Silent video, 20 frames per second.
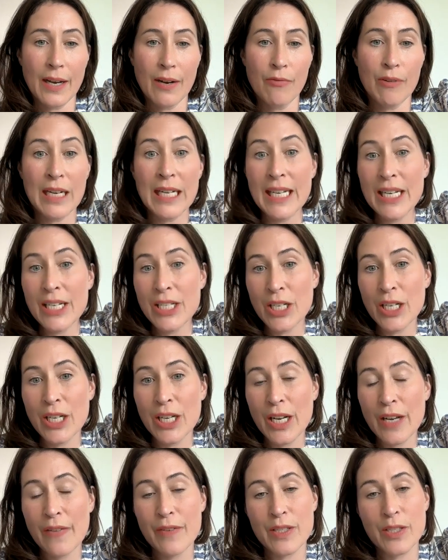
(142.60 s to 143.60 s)

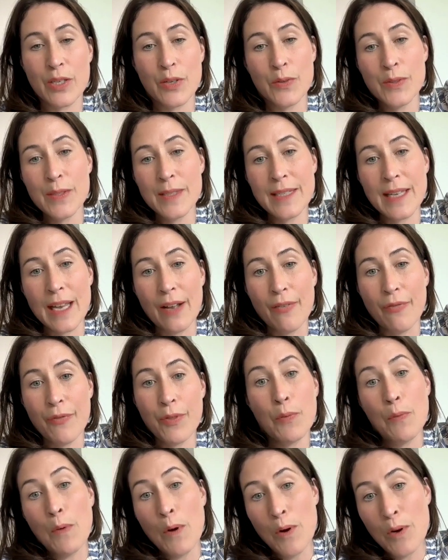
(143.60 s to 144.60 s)
religion of its own self,
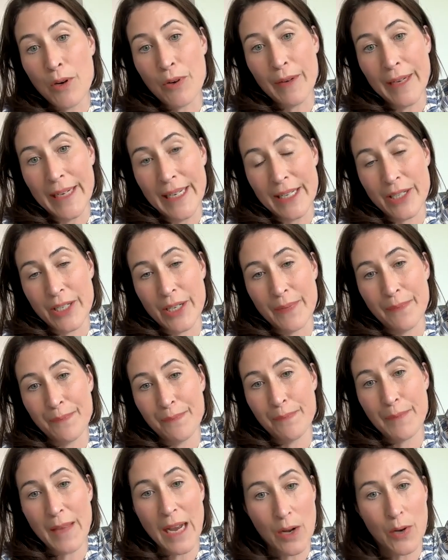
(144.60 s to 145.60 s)
the woke religion.
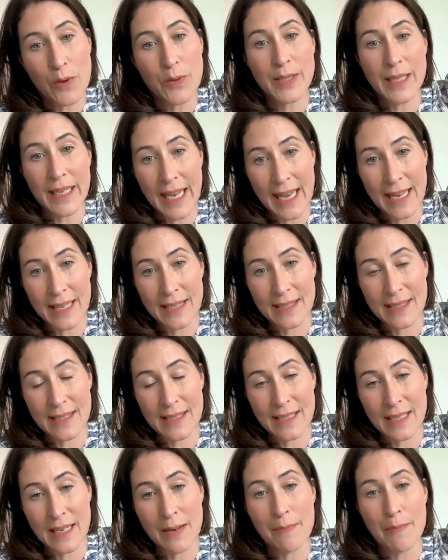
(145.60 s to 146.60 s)
That goes
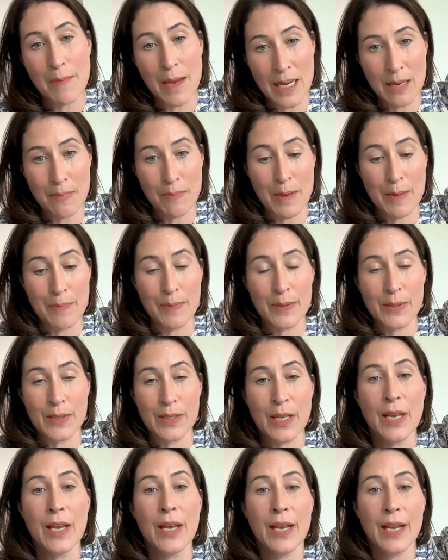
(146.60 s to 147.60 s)
against many
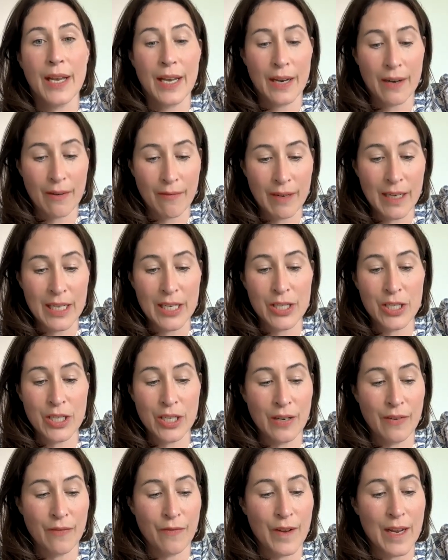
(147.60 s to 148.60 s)
people's
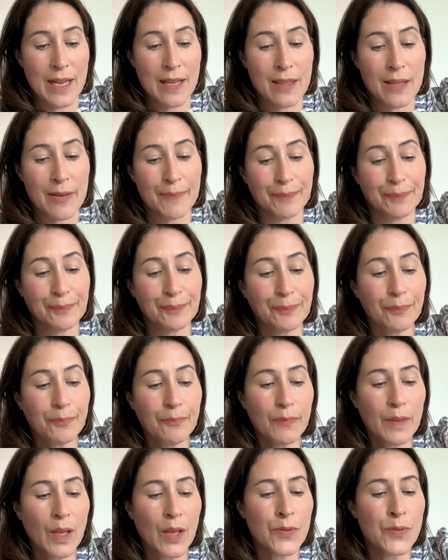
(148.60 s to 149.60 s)
religion and faith.
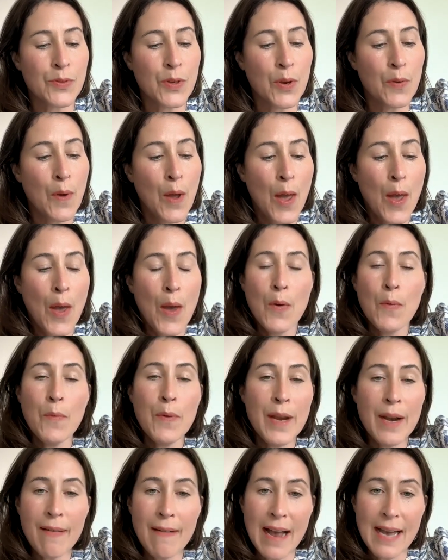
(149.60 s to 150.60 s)
So
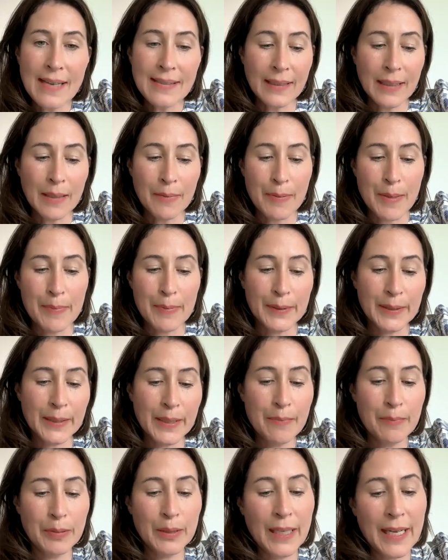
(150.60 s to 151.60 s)
we are asking people to
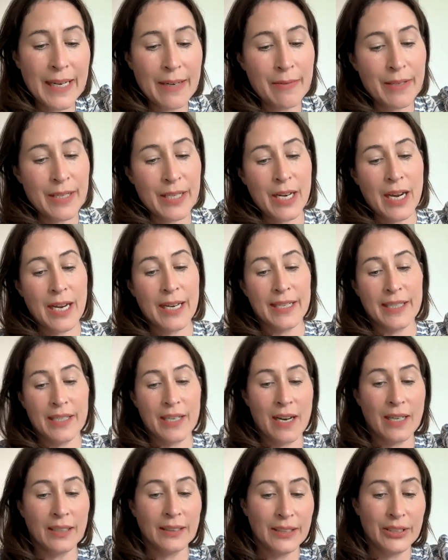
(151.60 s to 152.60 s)
comply with an
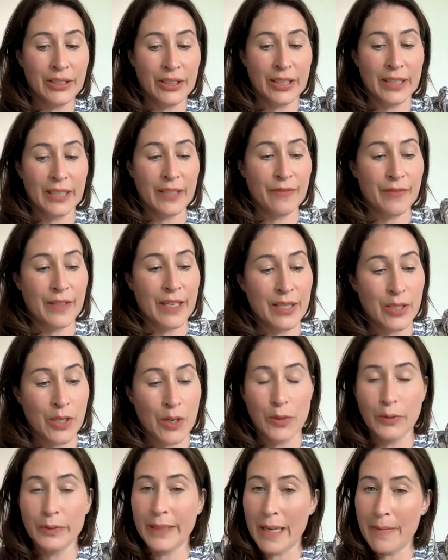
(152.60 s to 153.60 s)
ideology, and if they
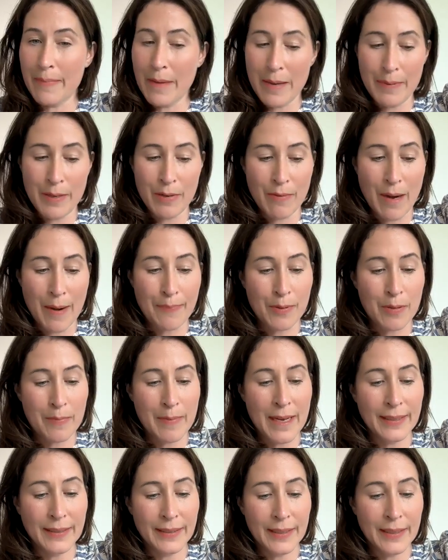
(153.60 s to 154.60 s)
don't, they may be
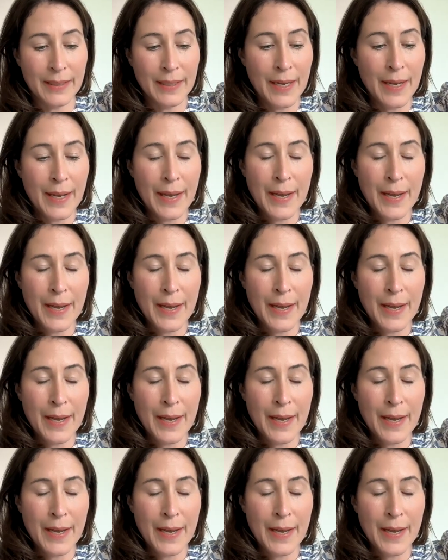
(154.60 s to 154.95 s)
reprimanded.